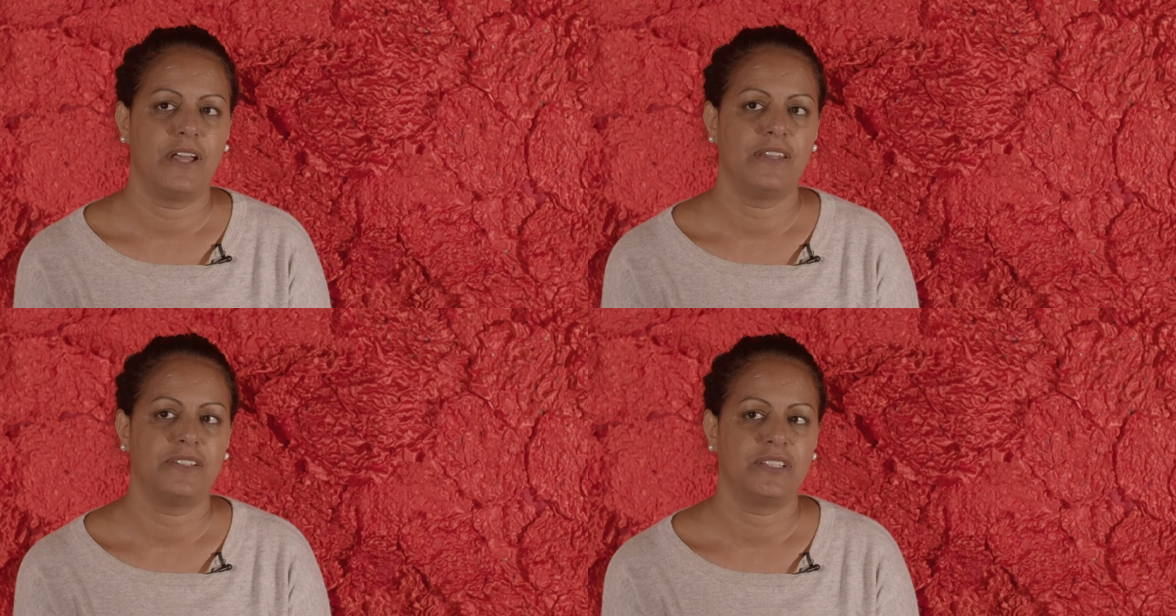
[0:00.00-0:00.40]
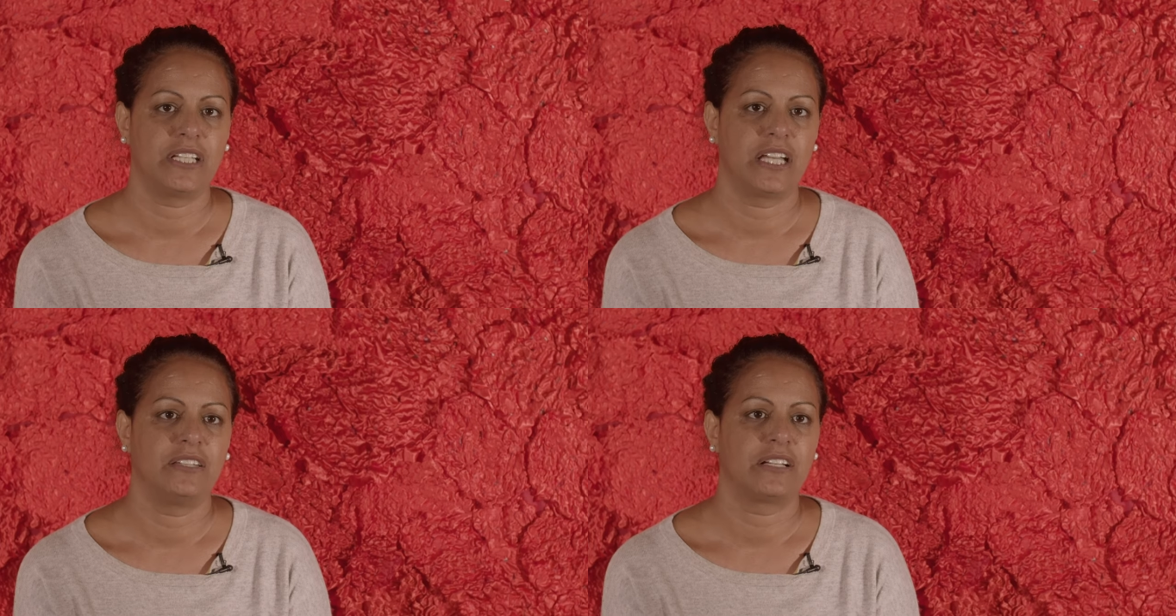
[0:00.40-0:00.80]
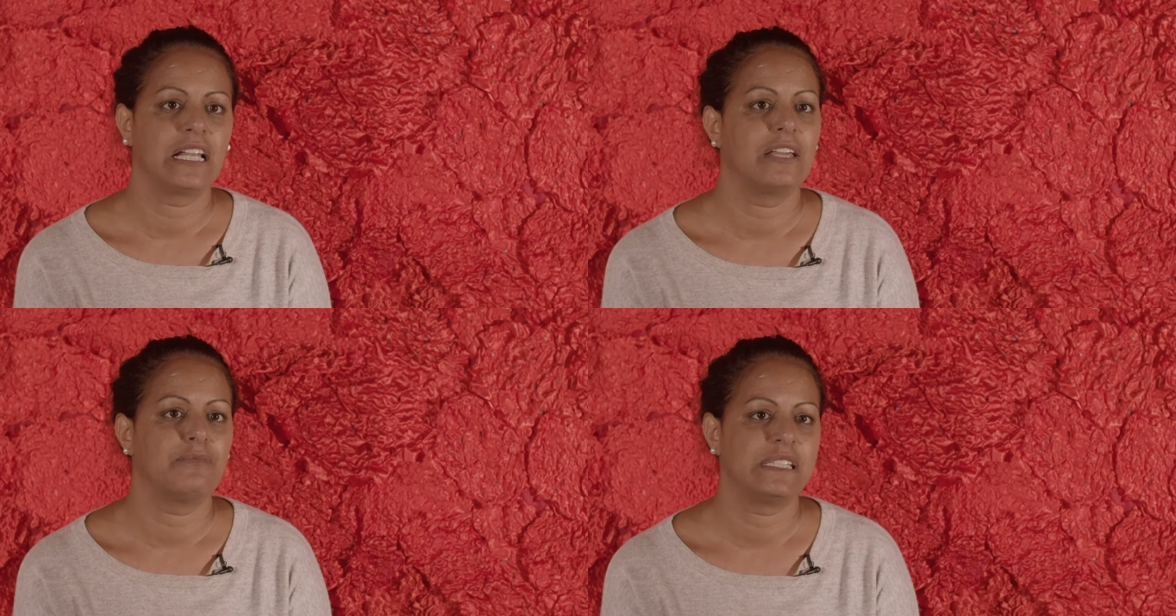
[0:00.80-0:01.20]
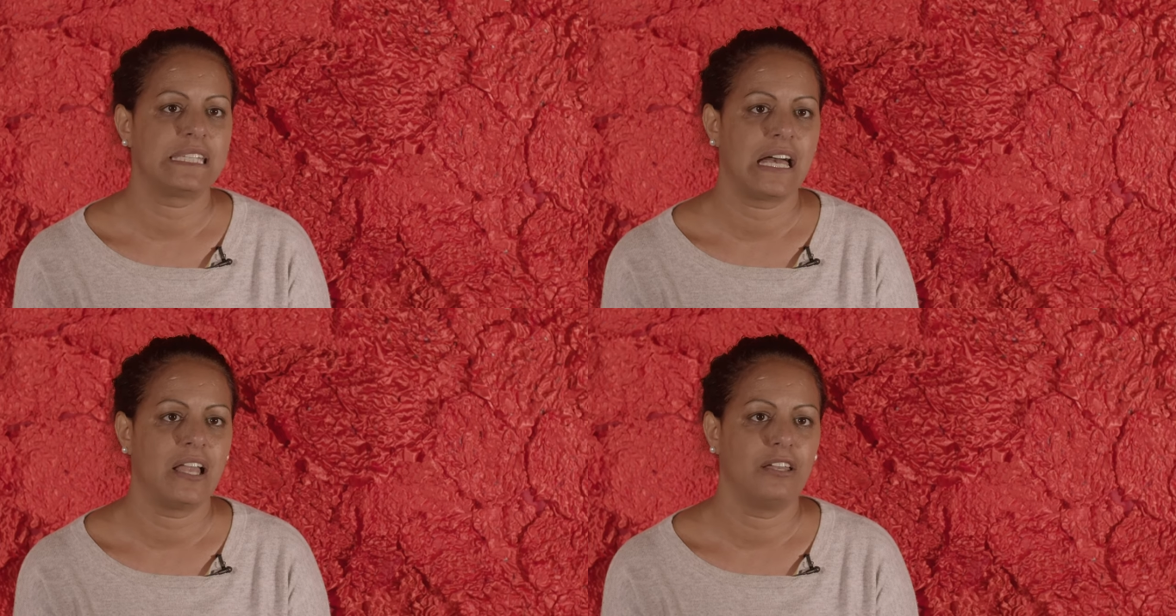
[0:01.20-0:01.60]
And then she came to claim
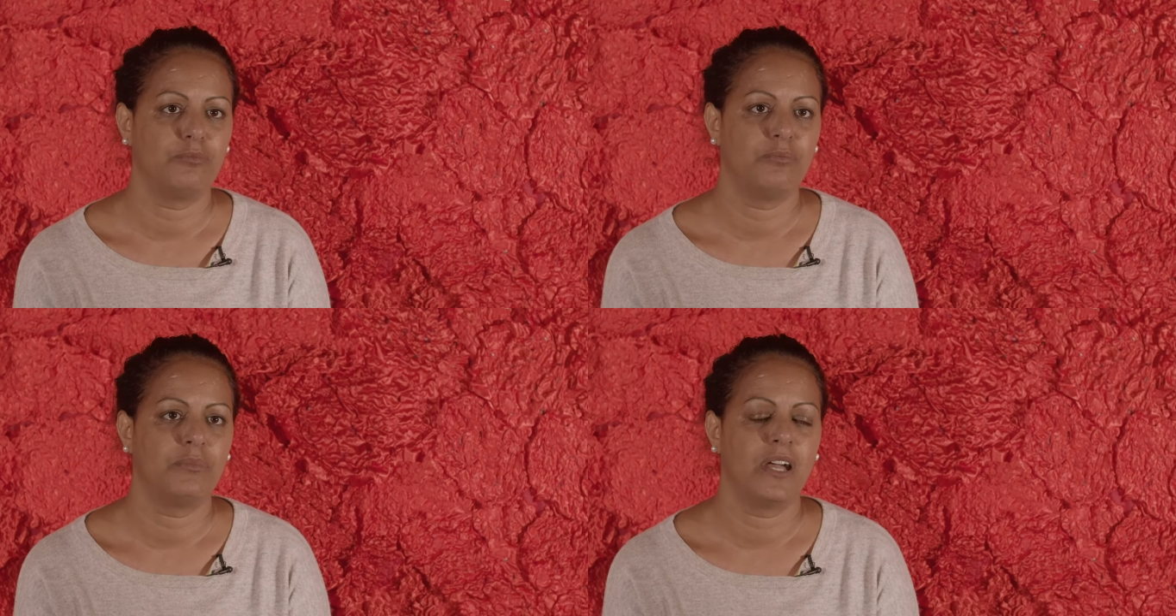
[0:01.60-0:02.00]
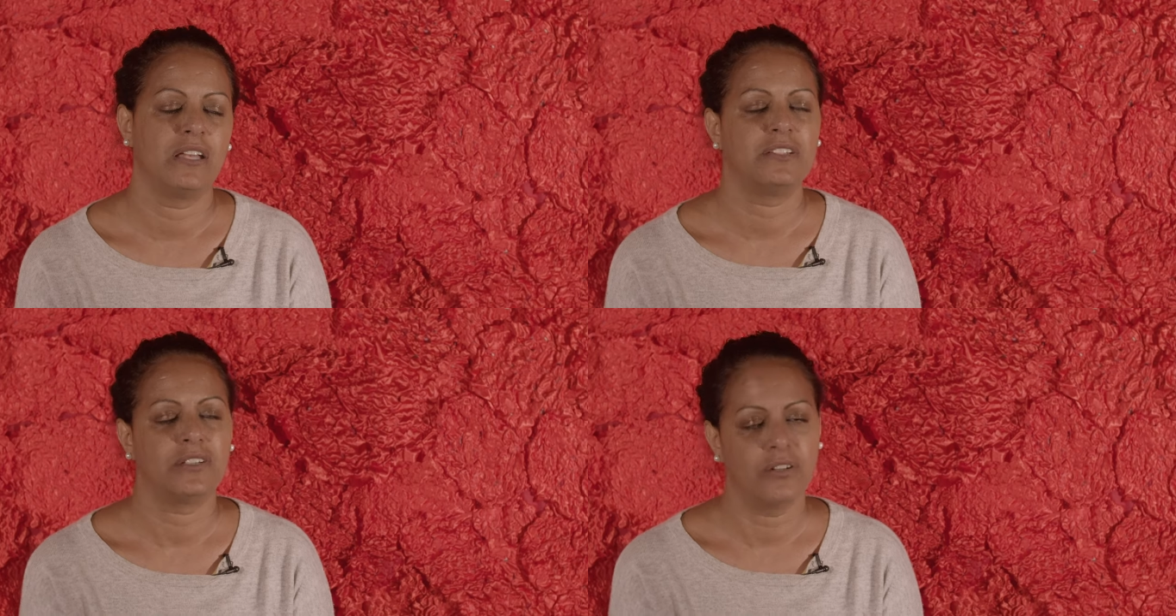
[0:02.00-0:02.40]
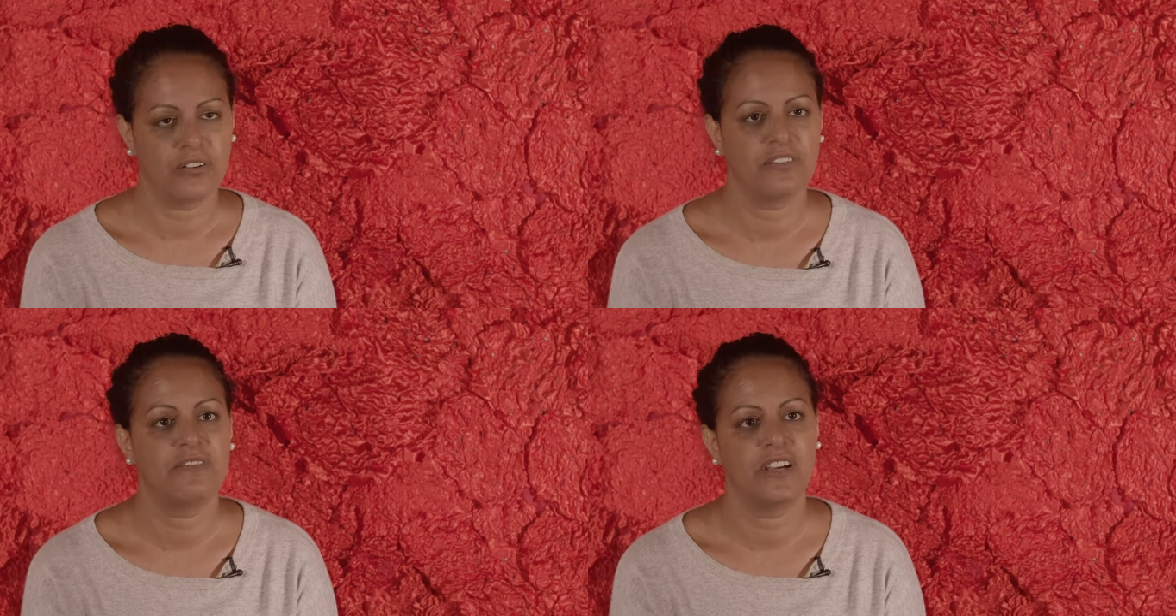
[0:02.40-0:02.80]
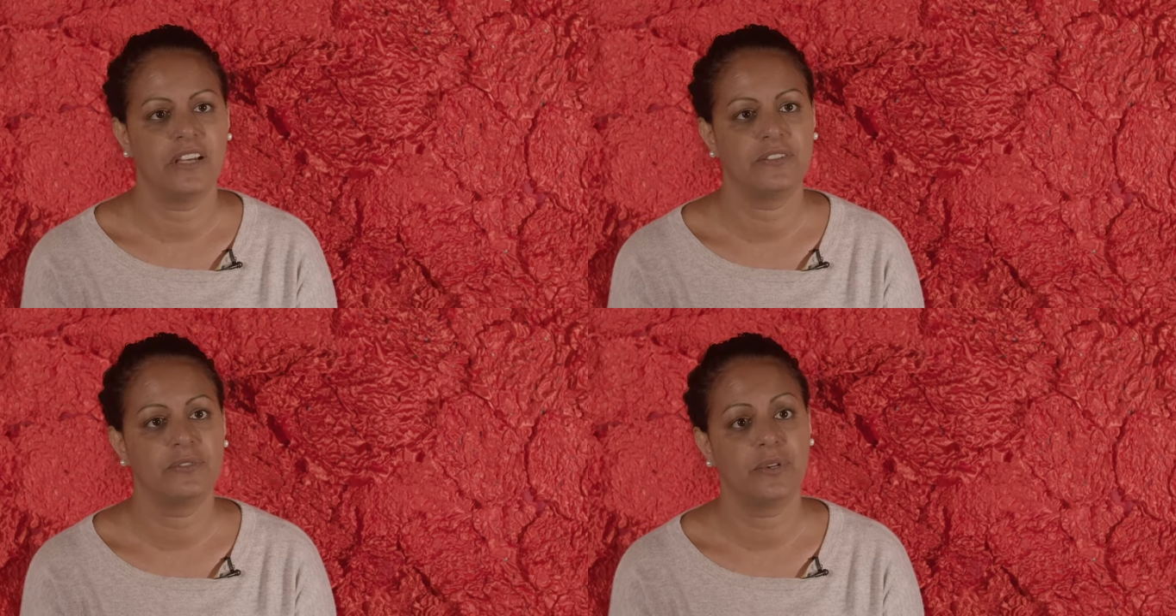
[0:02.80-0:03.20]
asylum and she got
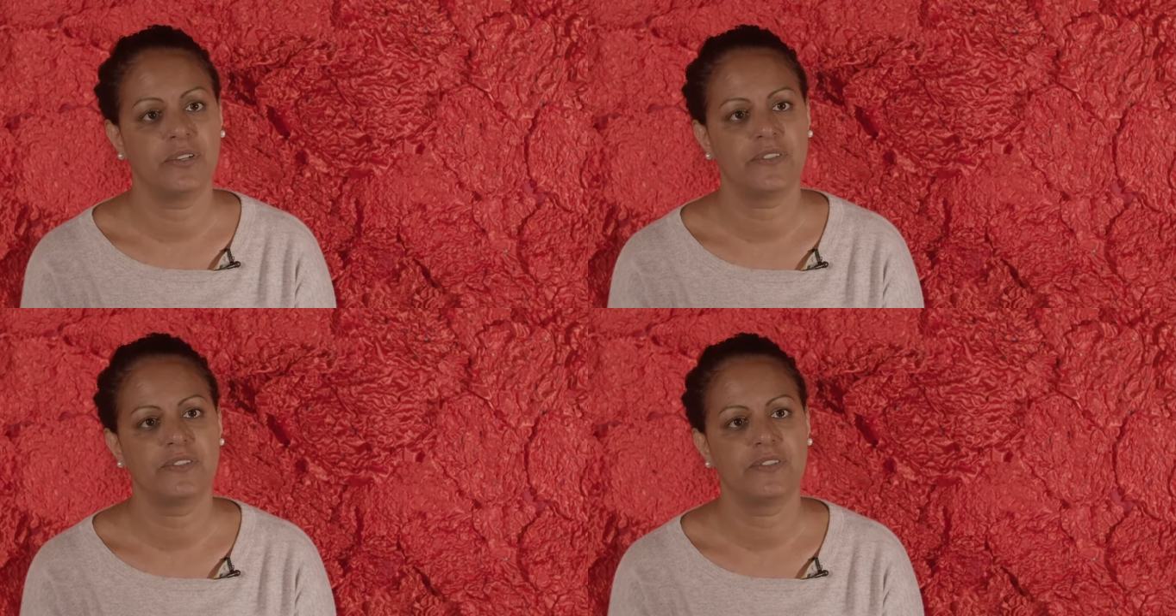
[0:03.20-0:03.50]
referred to us